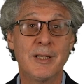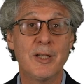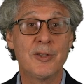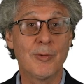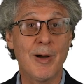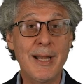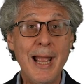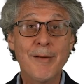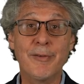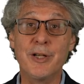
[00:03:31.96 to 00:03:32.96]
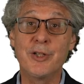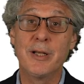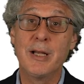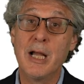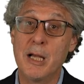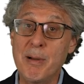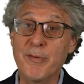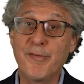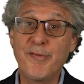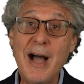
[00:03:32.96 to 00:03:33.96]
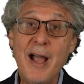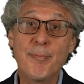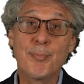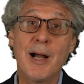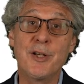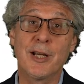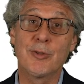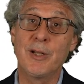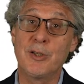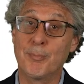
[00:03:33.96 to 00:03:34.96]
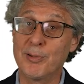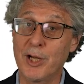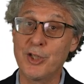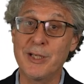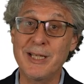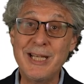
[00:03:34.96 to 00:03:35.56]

So on average, about 5 projects went into production